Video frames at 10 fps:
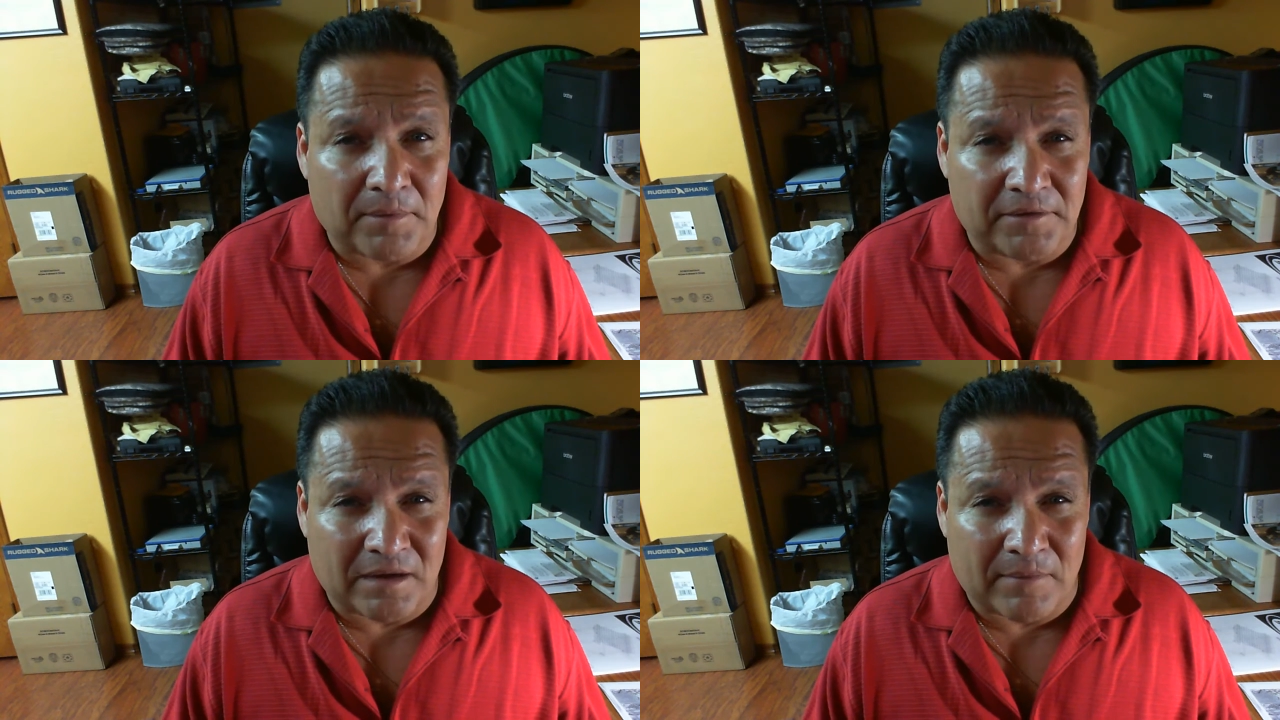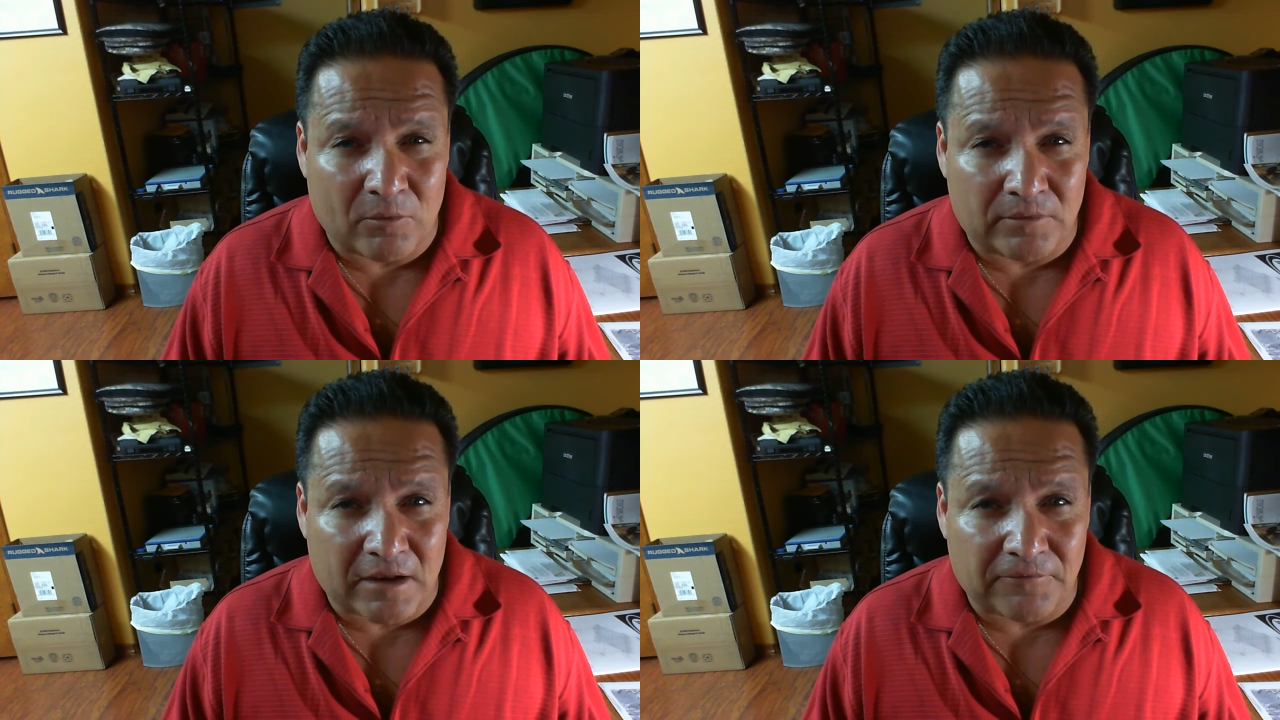and then I made
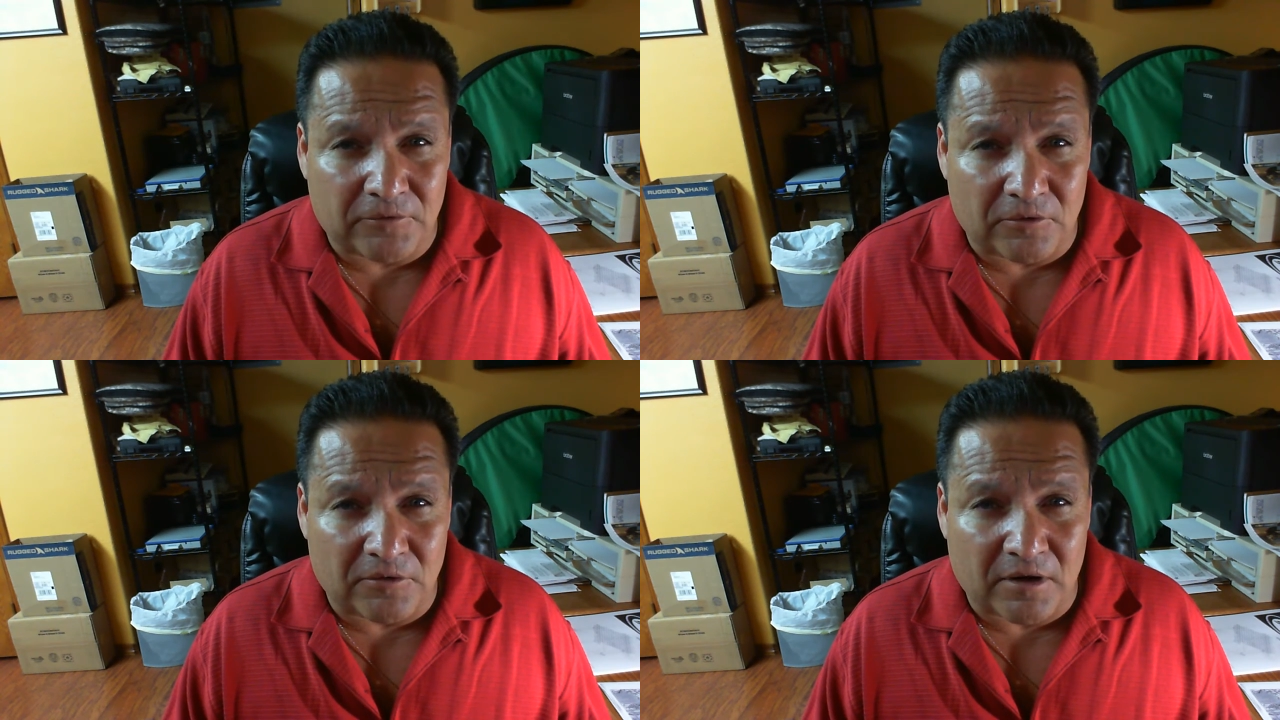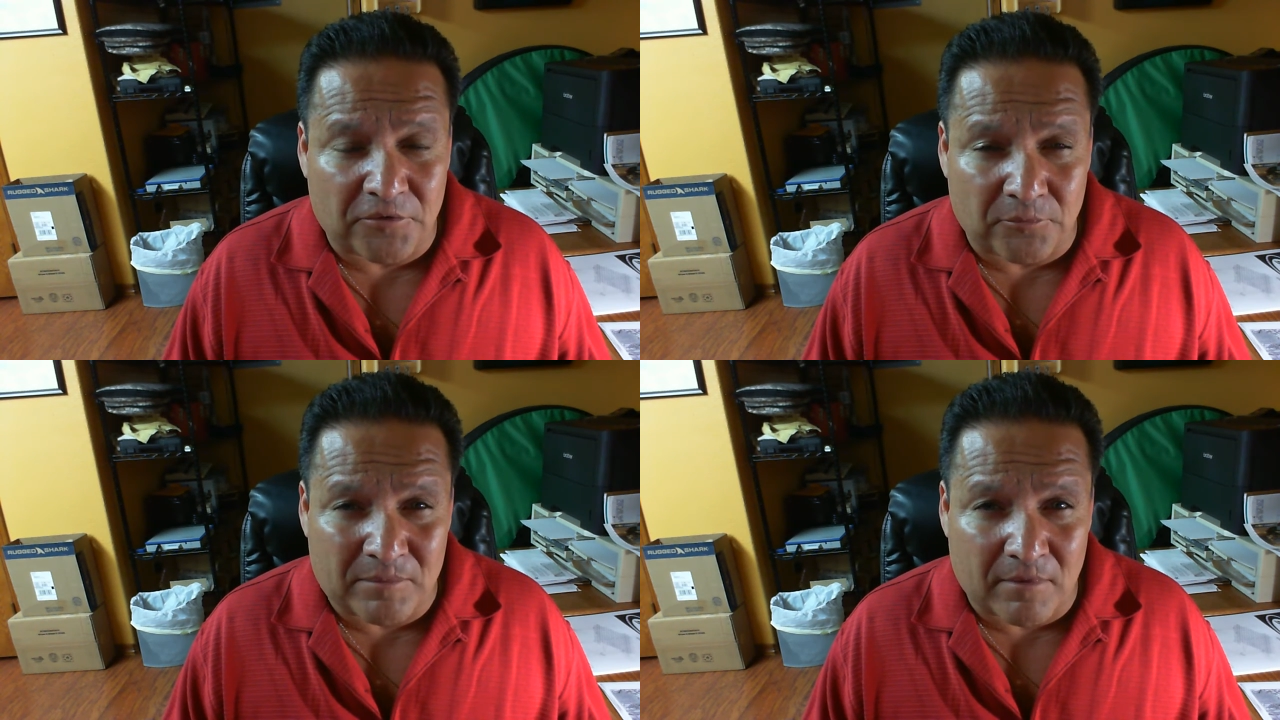one after a
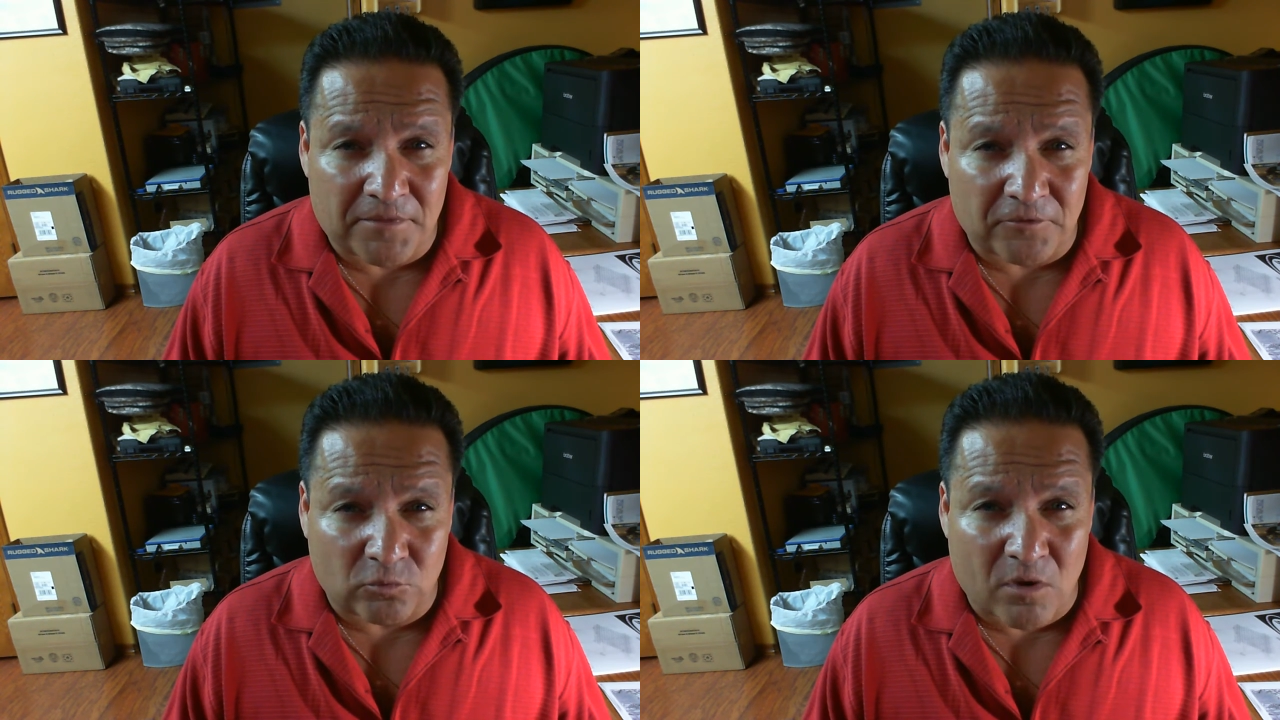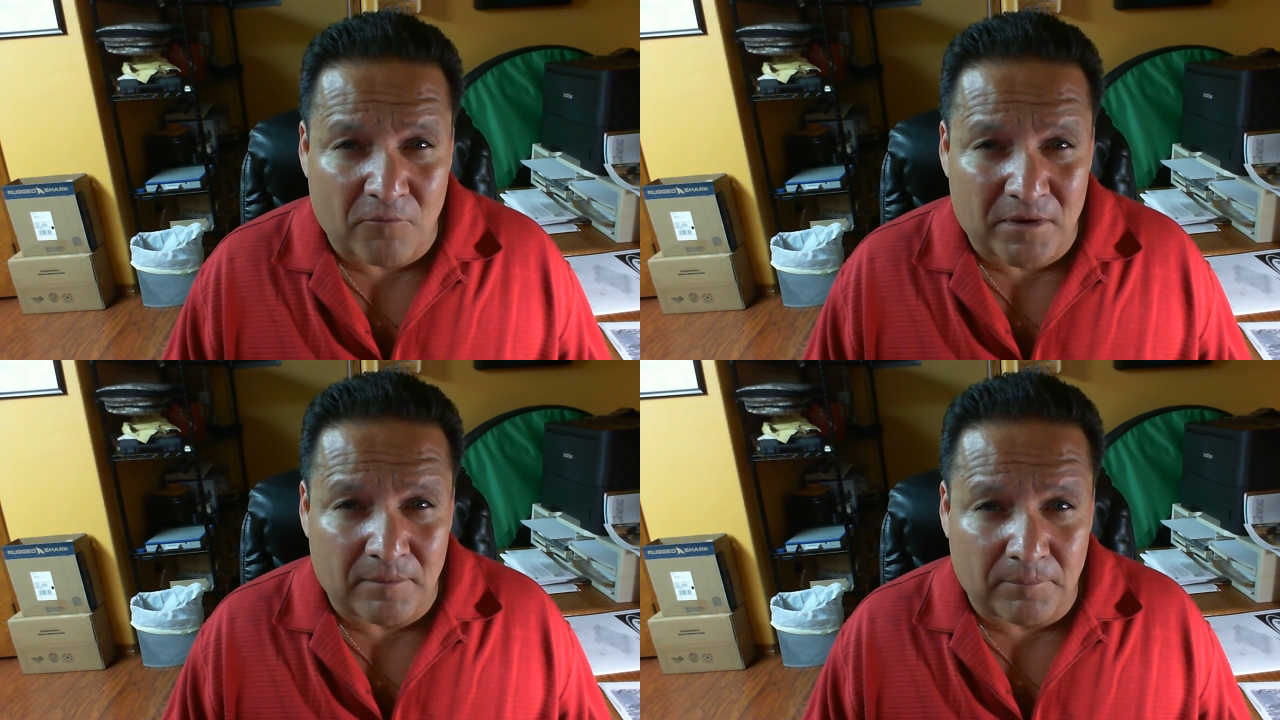3-month or
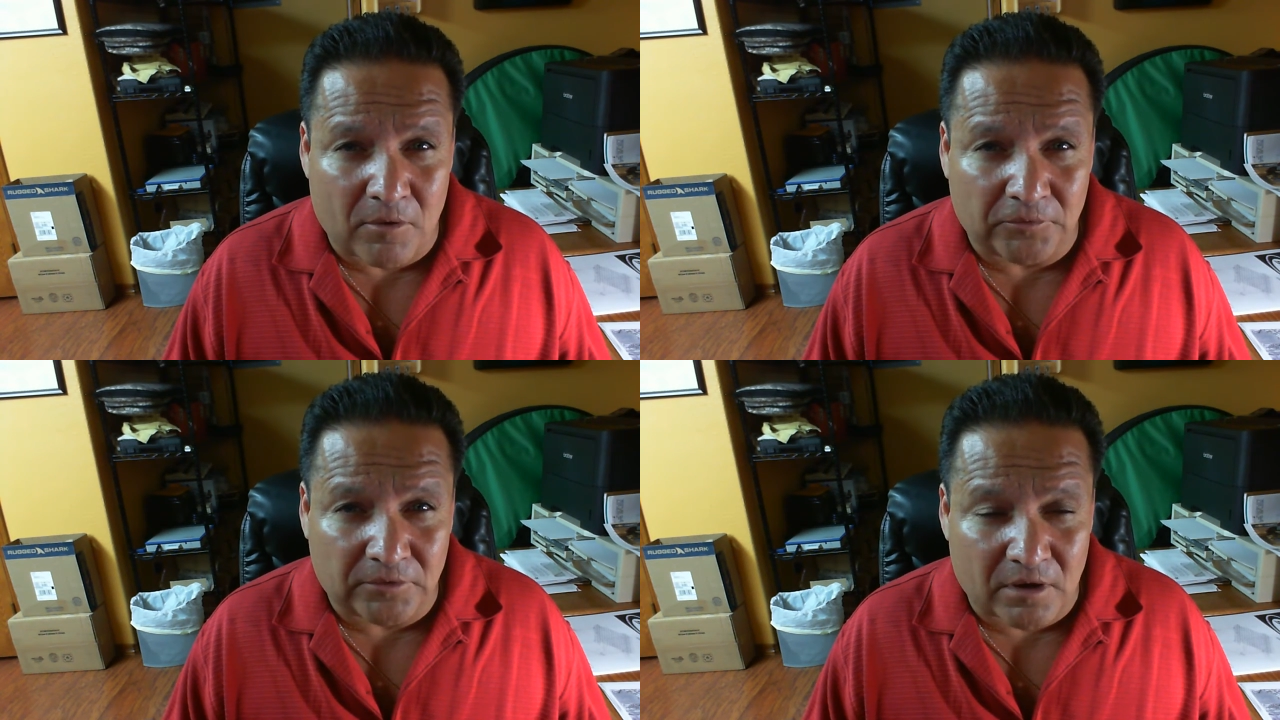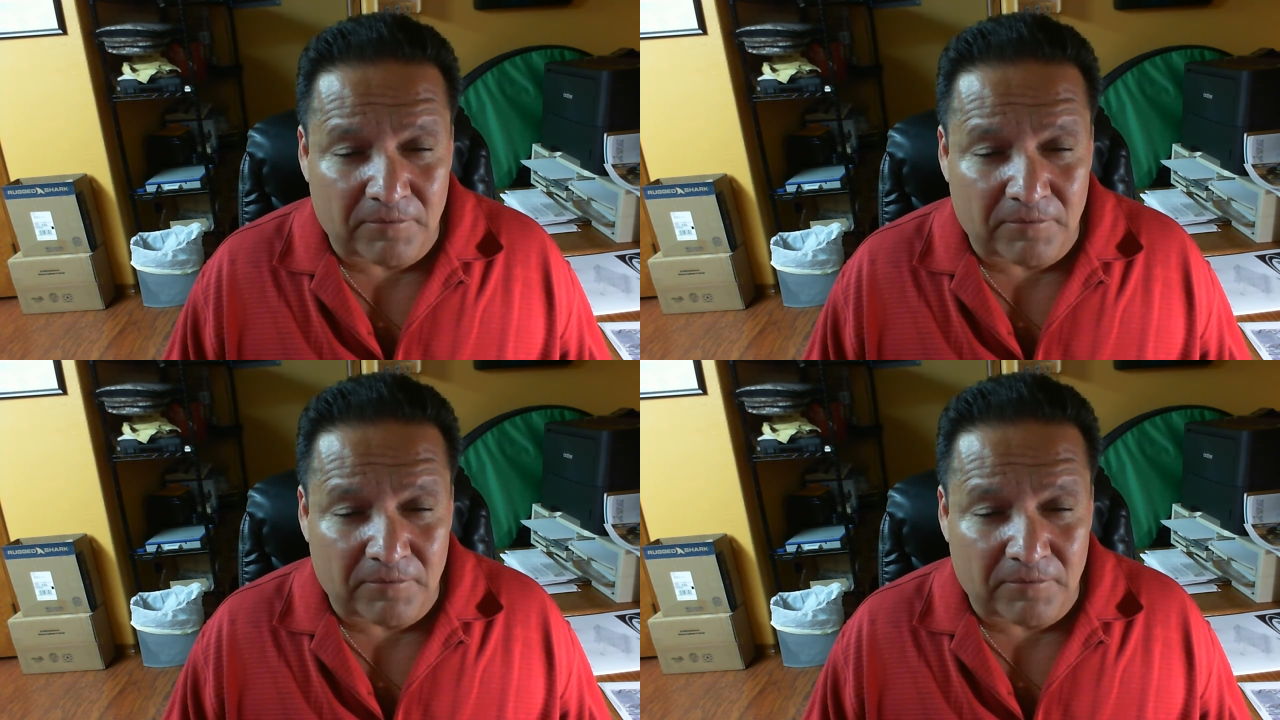12-week post-op,